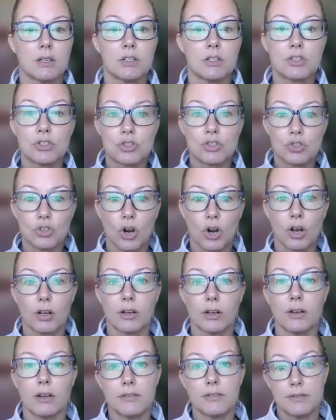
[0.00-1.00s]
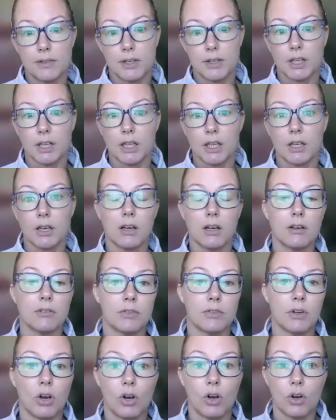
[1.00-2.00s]
strong feeling
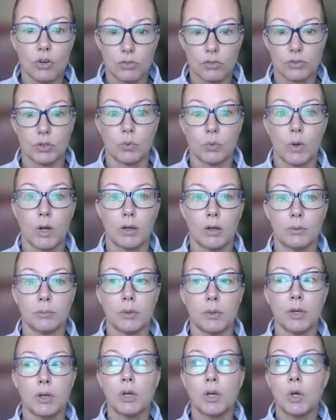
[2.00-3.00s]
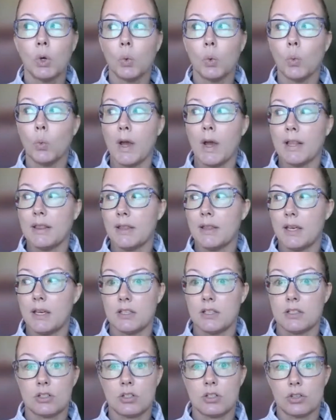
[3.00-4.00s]
of overwhelm when
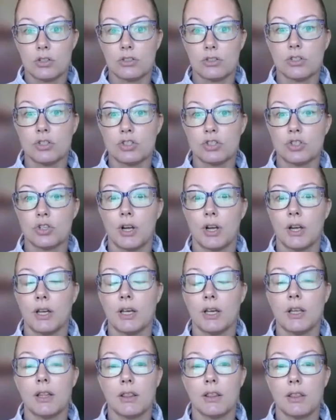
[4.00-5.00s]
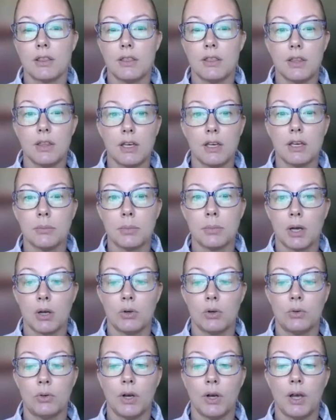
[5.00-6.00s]
they start to try and think
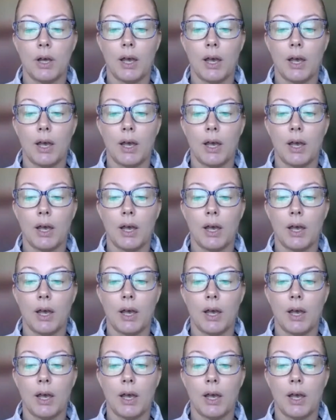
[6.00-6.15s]
about